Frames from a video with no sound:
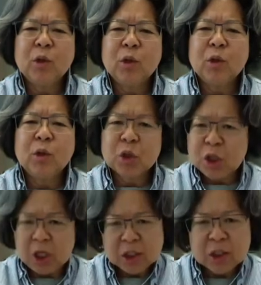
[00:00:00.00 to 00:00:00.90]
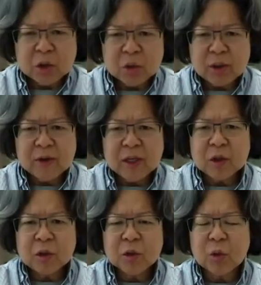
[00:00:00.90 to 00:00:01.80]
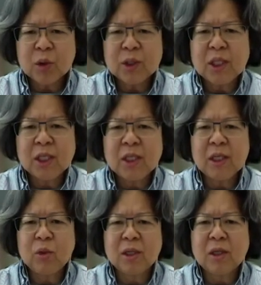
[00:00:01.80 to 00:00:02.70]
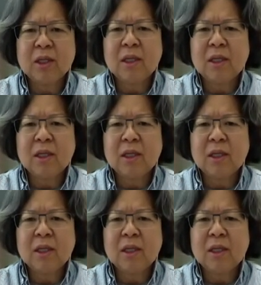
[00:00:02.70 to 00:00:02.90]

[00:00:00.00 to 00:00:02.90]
on just the street vendors, or was it